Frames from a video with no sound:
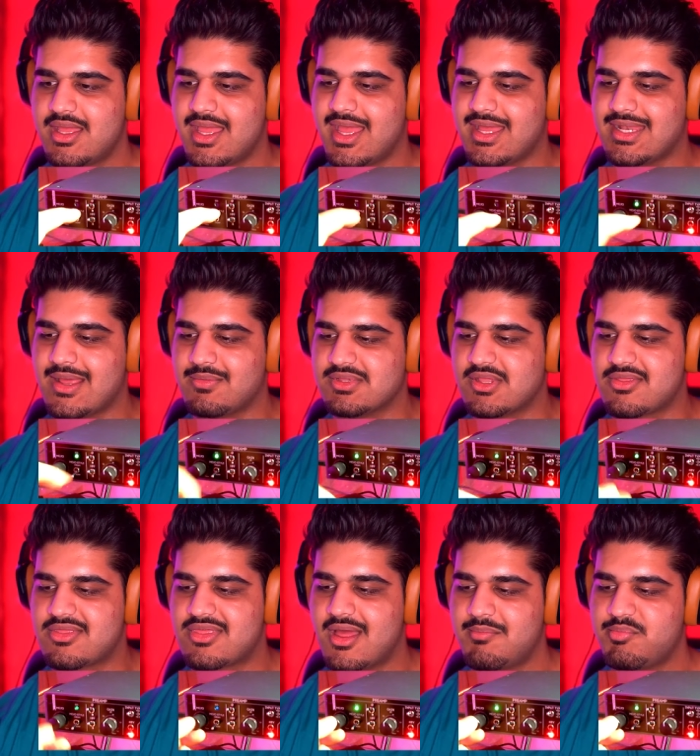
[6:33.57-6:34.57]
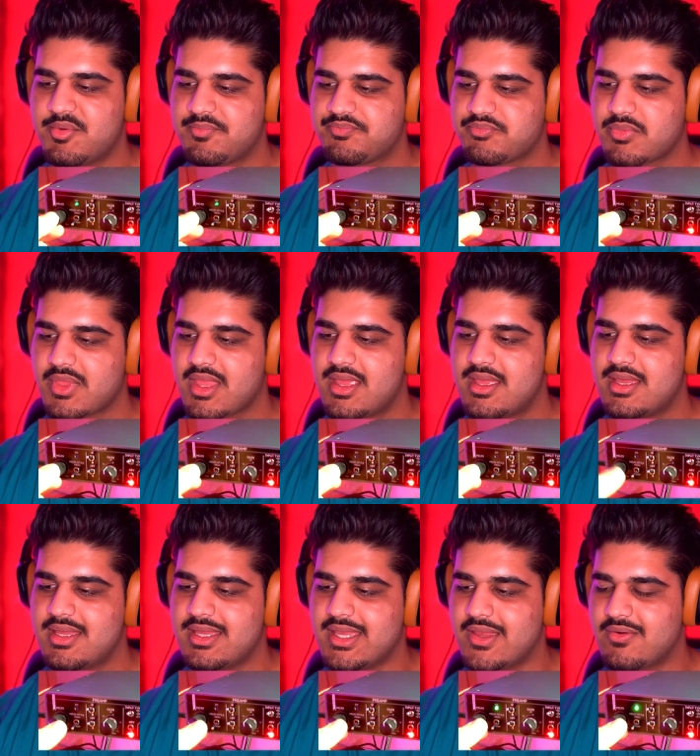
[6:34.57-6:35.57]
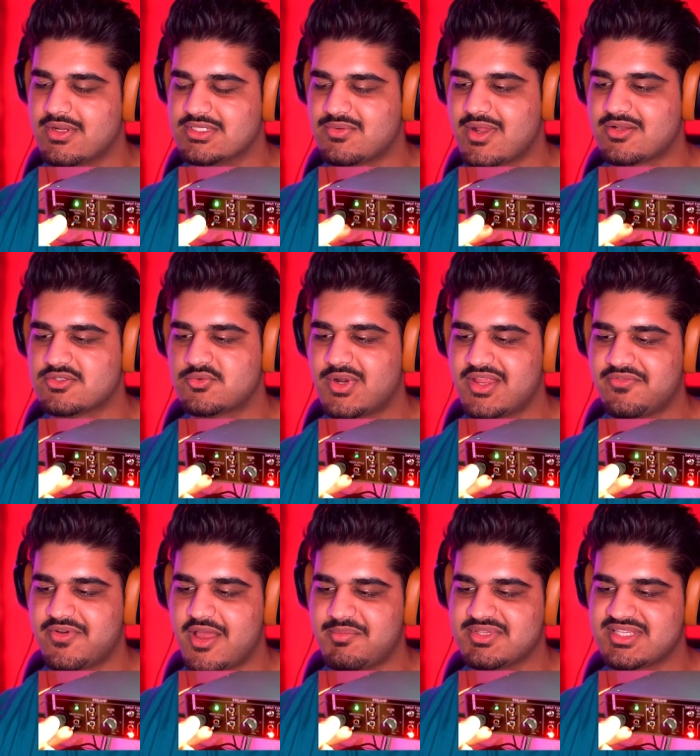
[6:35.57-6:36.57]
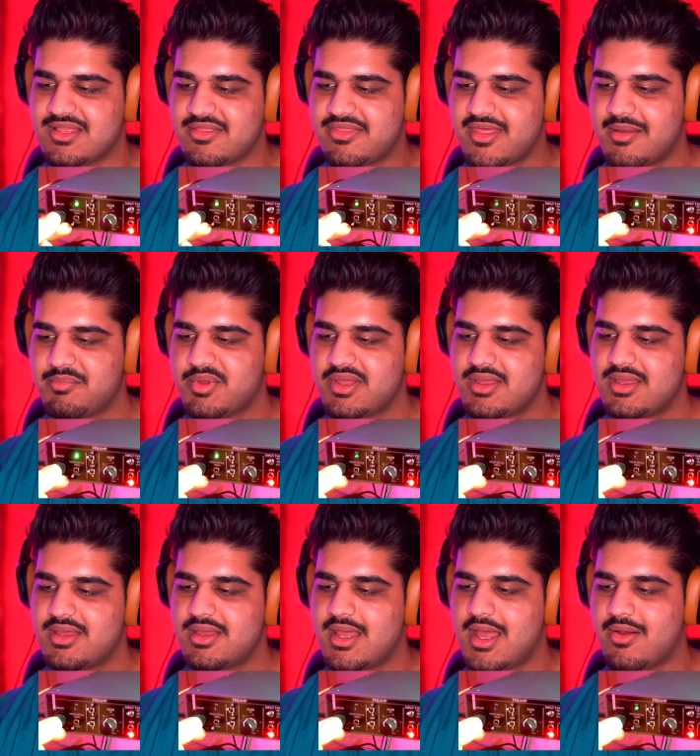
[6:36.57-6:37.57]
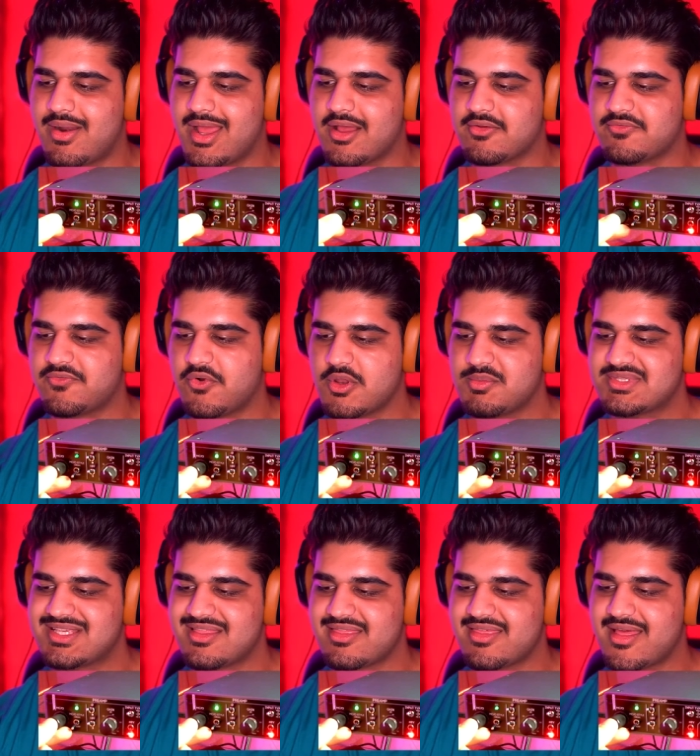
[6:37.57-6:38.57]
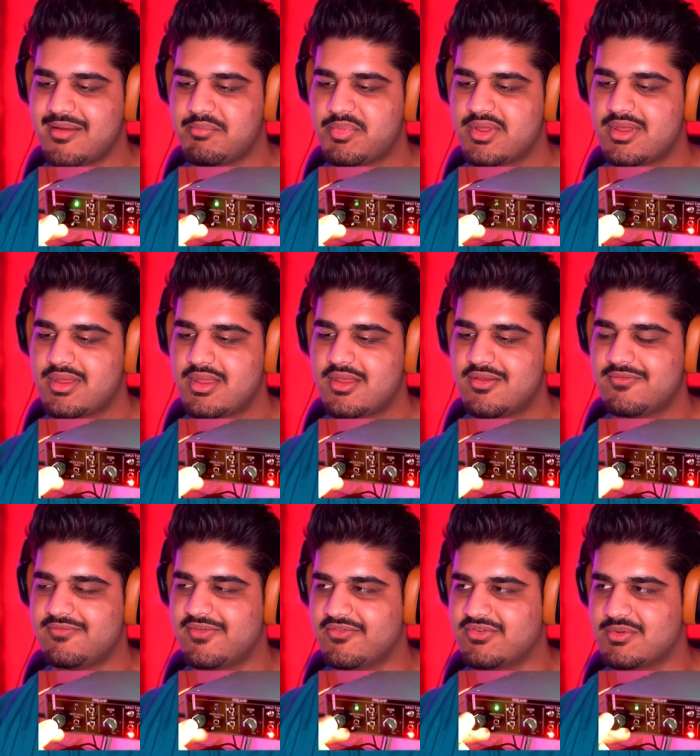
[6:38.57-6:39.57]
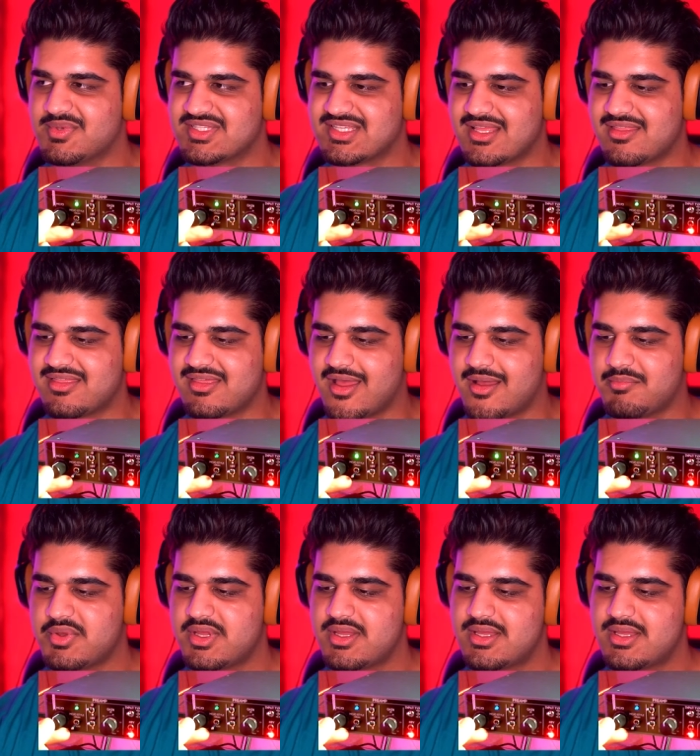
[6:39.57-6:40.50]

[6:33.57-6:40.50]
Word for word: And now with the thump, here is around 25% thump, around 40% thump, 50% thump,